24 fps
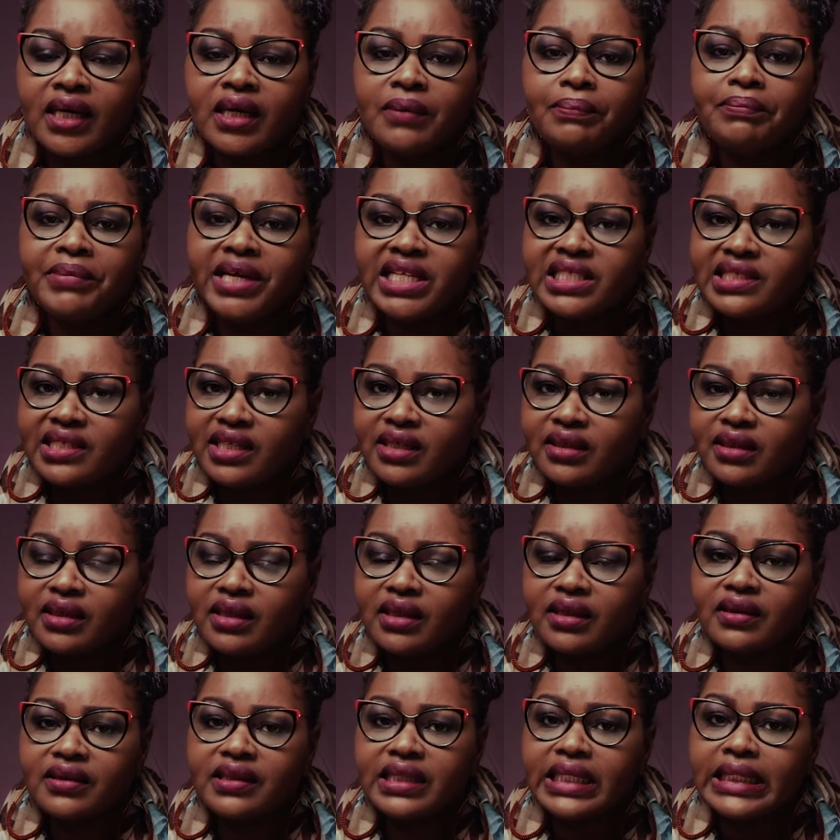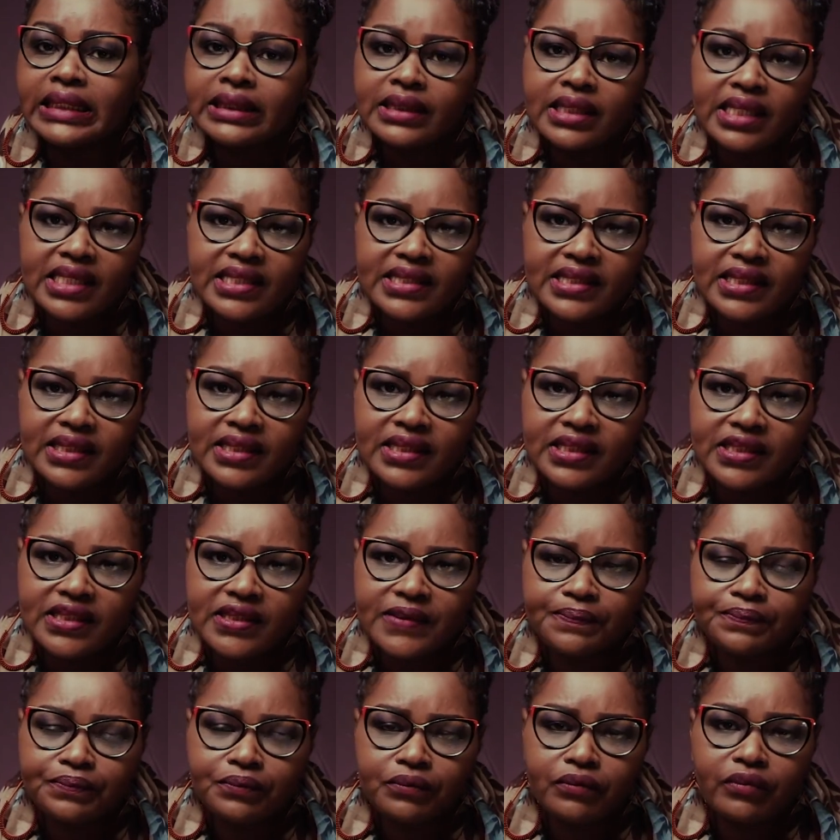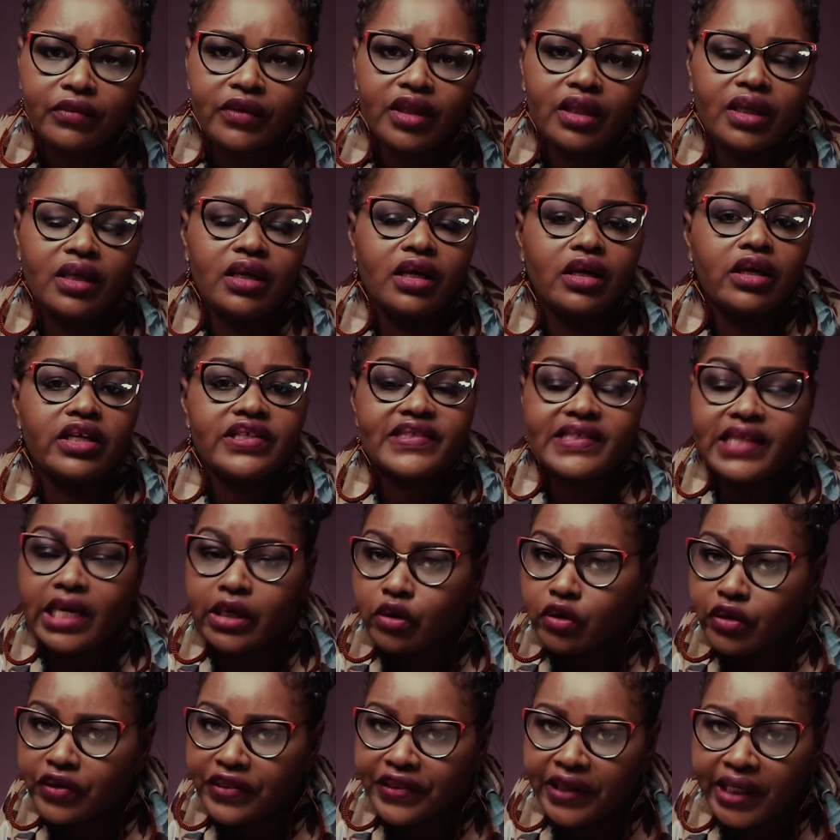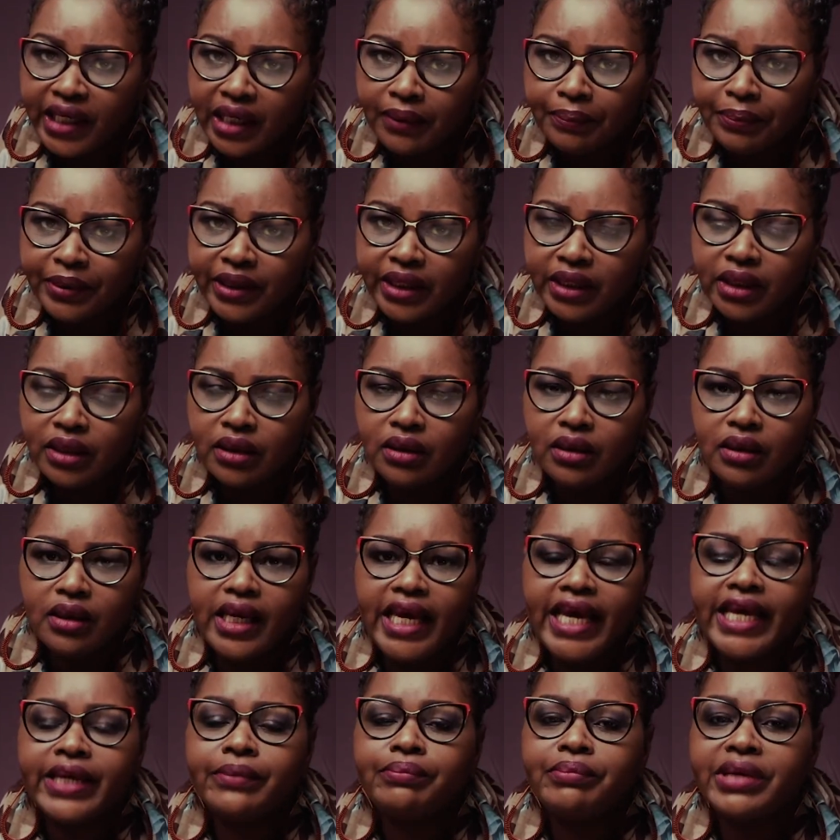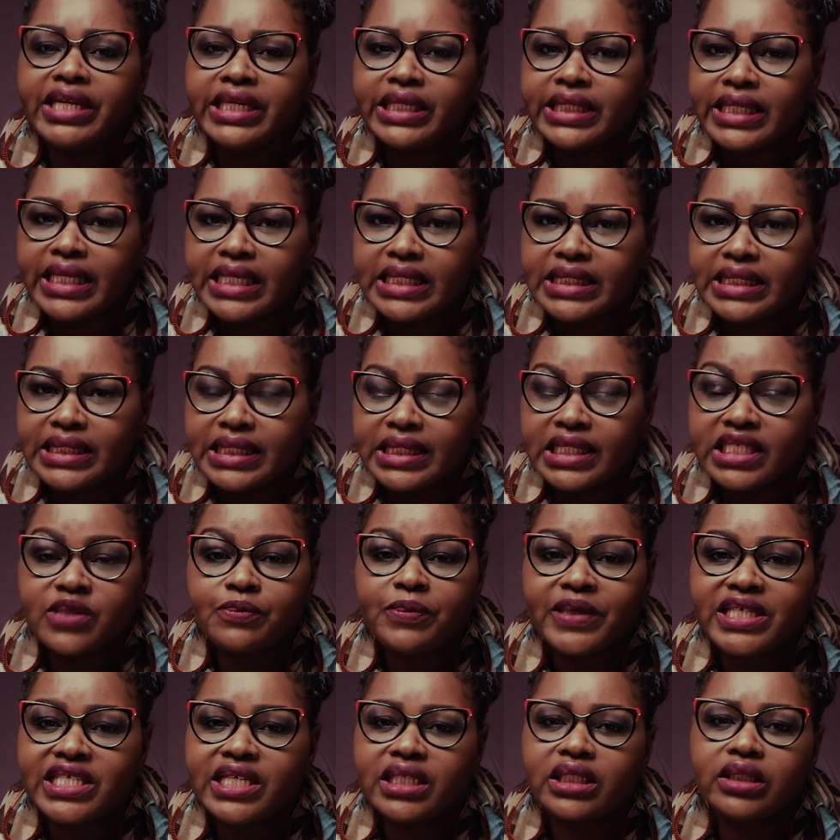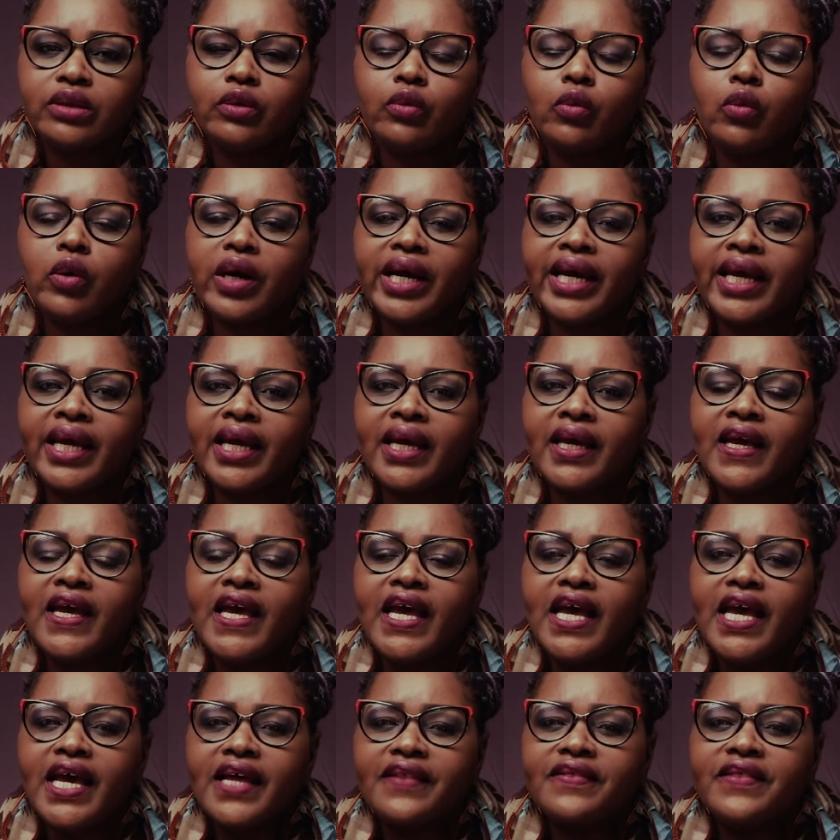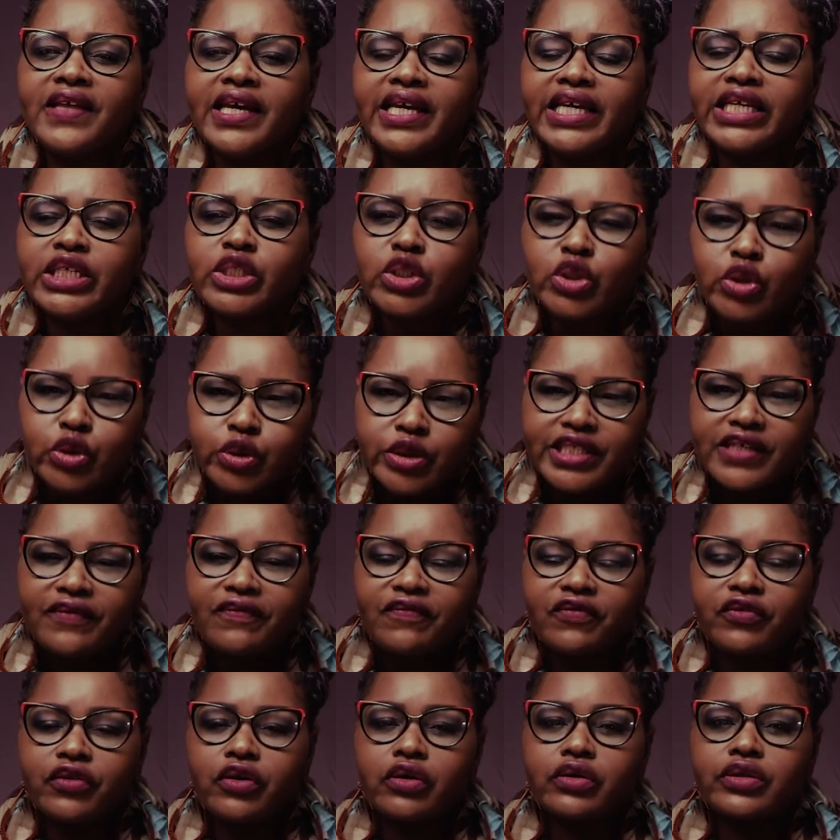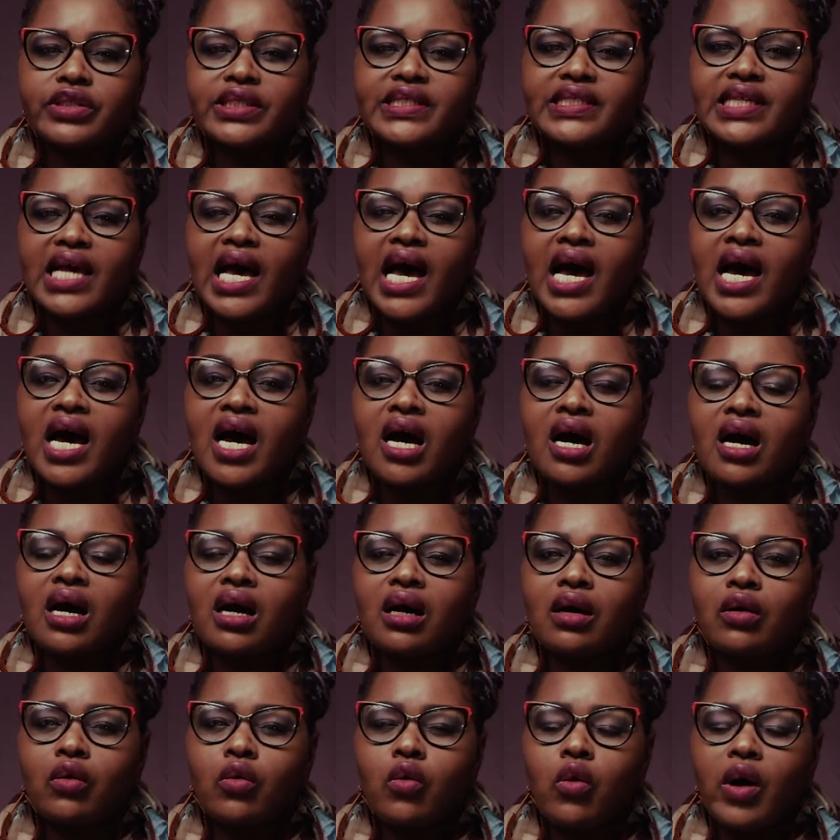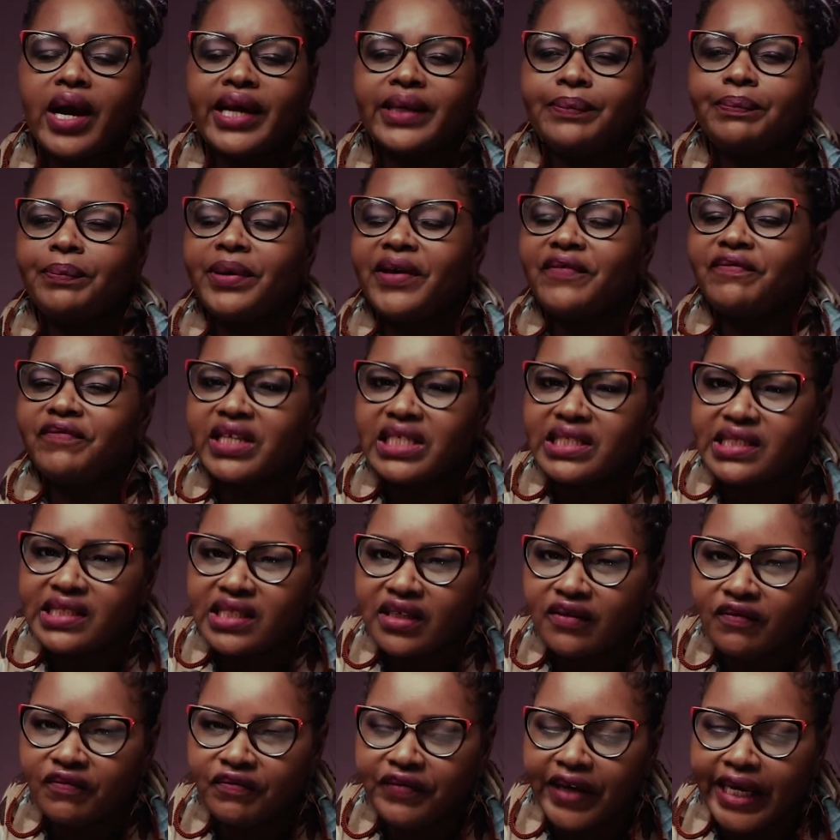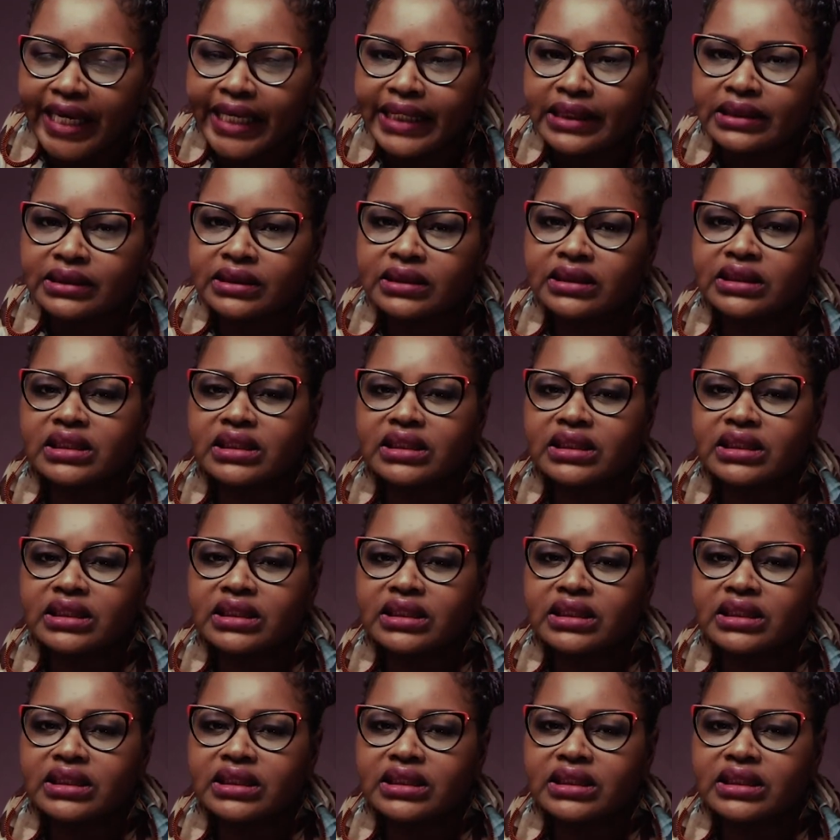mental health illnesses, psychotherapy and medication, especially where the intrusive thoughts are quite pervasive and,